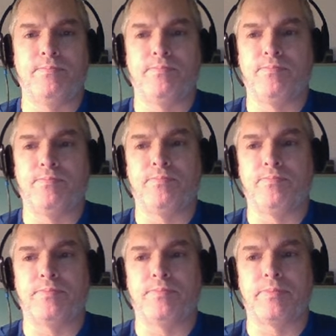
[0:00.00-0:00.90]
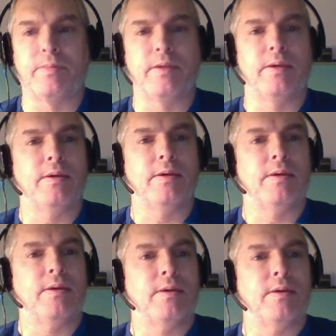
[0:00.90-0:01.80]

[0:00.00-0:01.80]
[no speech]